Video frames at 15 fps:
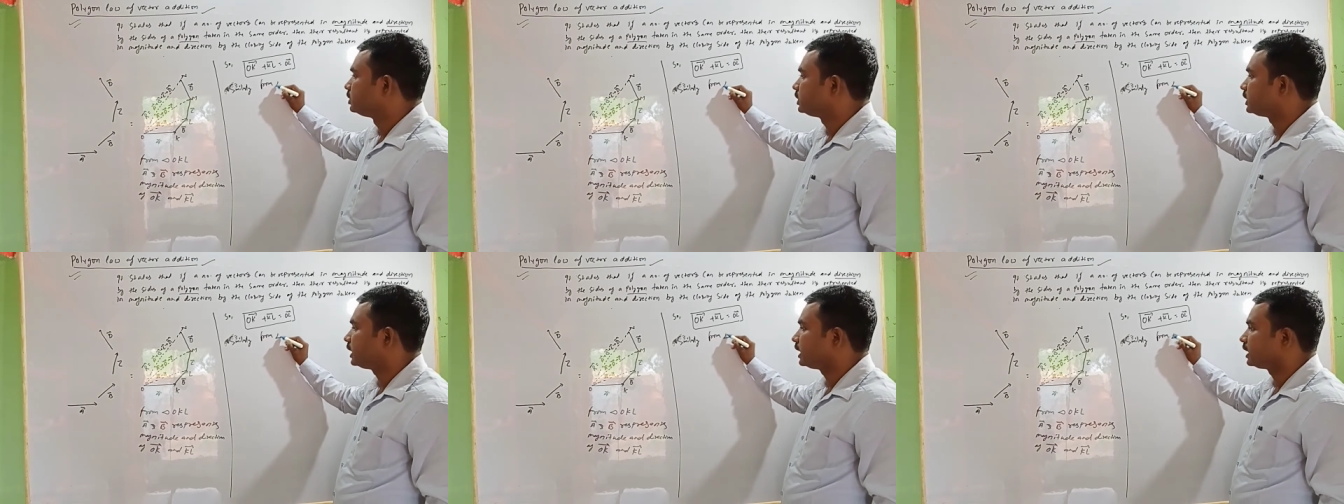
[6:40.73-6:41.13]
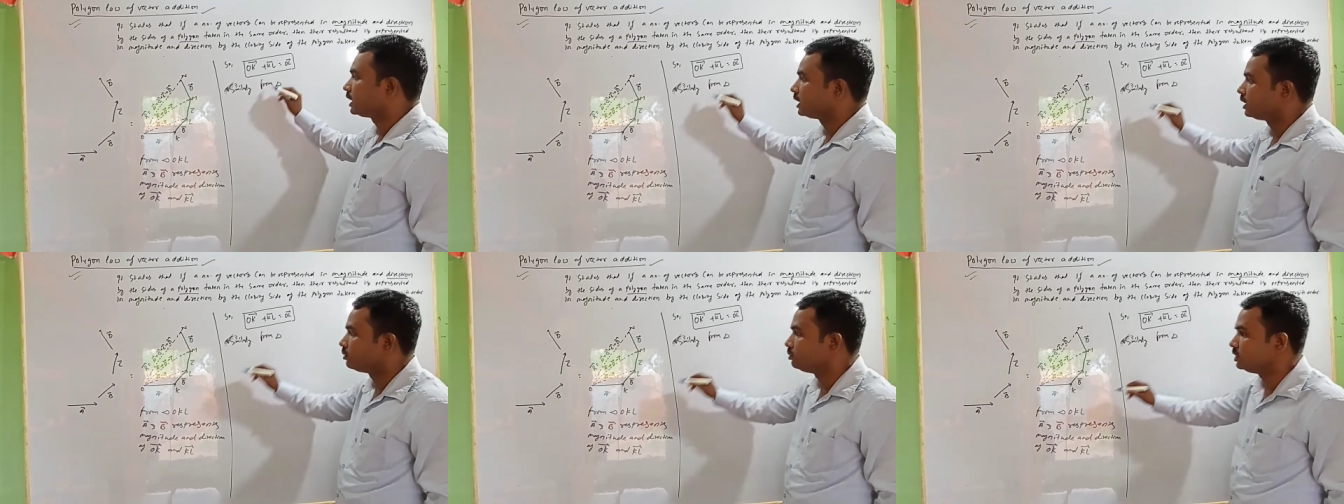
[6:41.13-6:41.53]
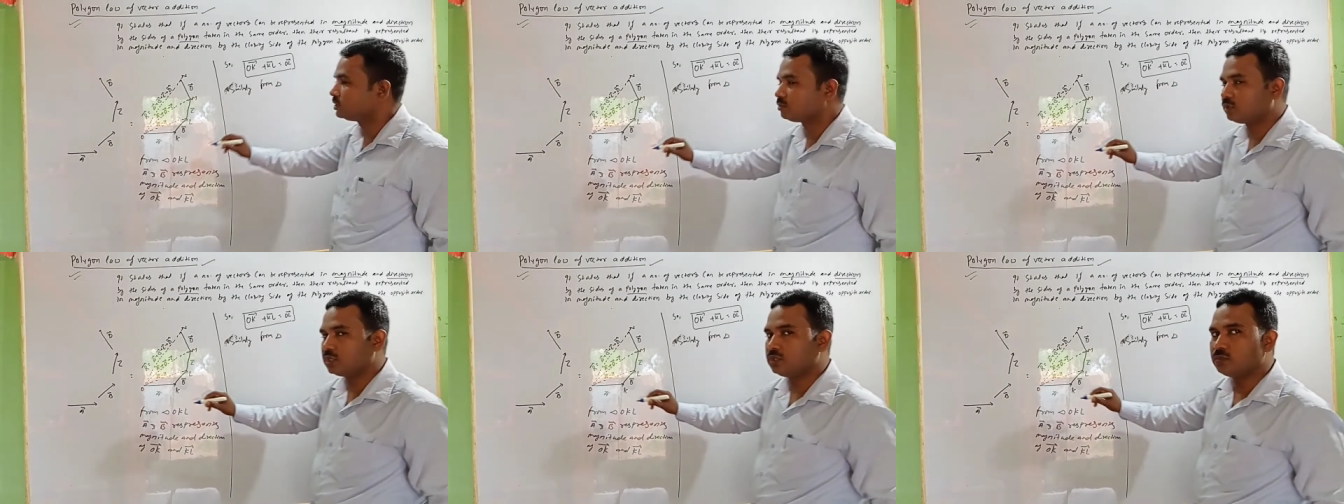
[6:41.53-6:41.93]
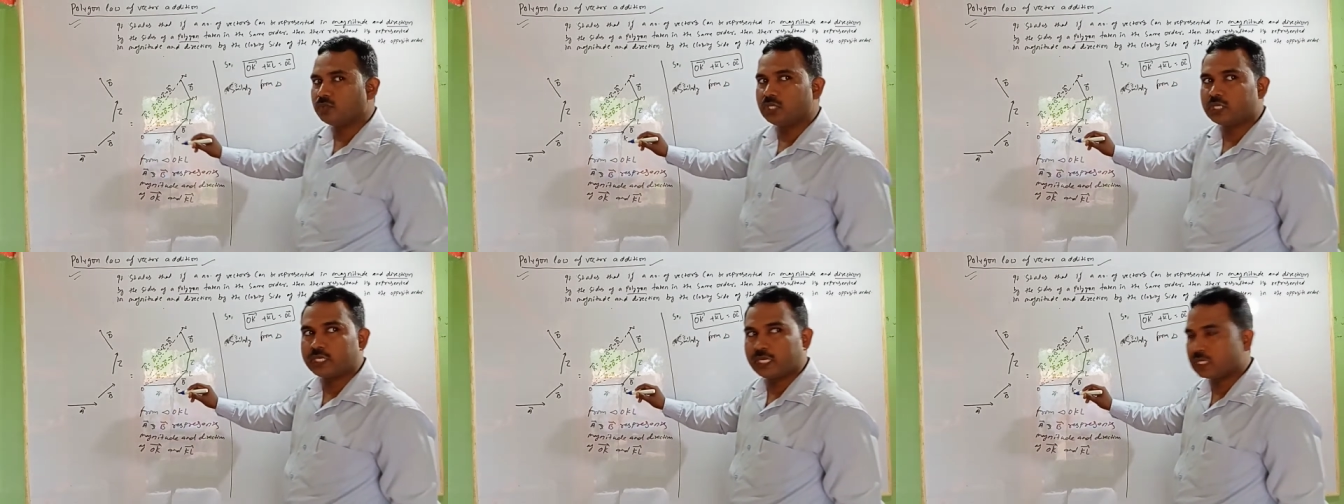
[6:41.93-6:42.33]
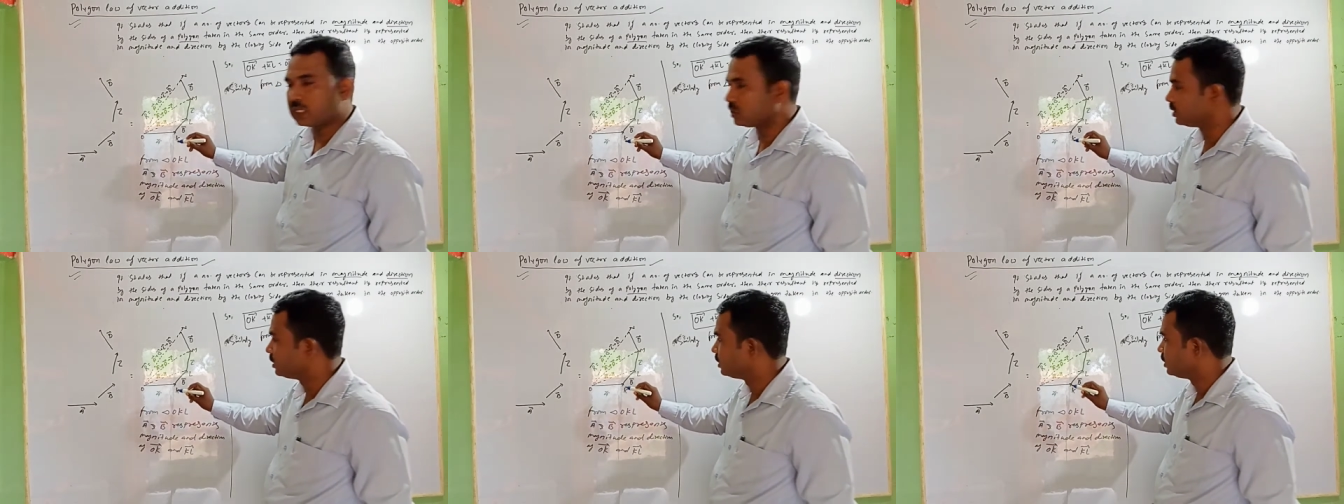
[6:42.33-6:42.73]
triangle. Which one you will take?
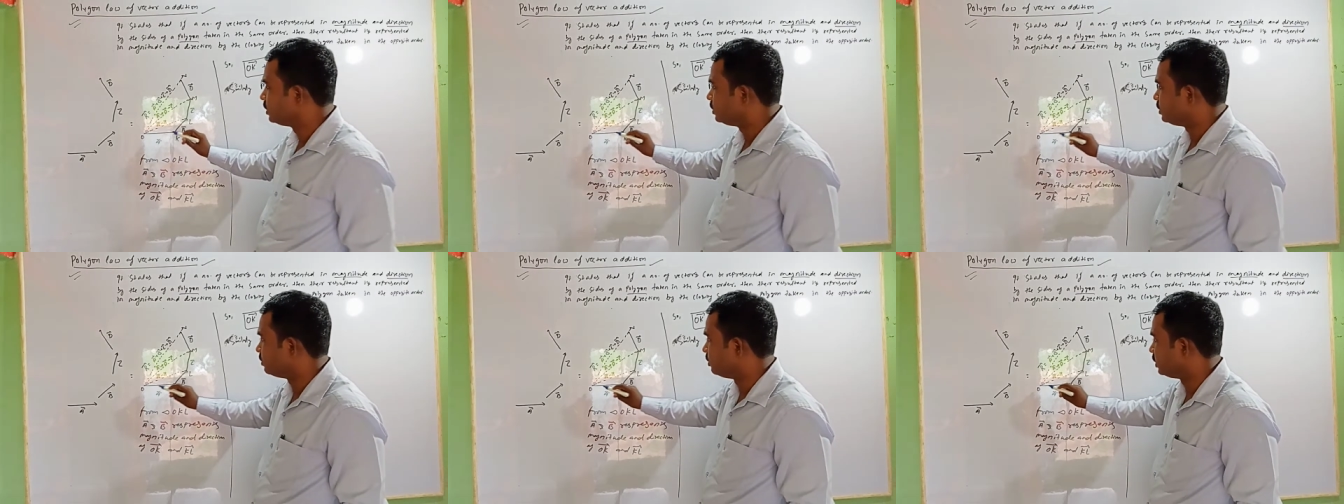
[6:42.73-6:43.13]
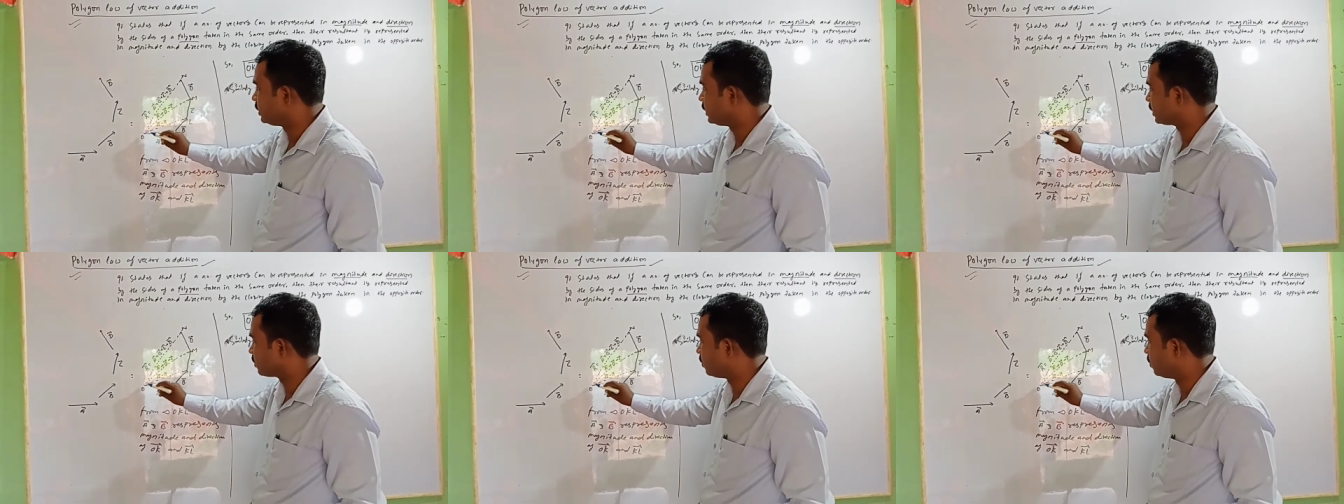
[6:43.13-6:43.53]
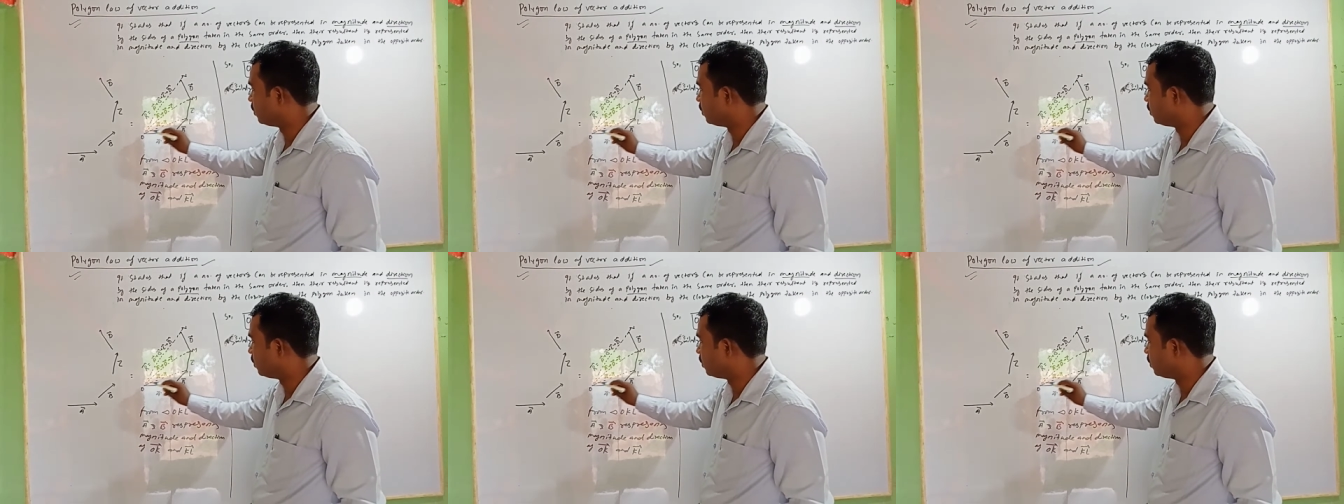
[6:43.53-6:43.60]
You will take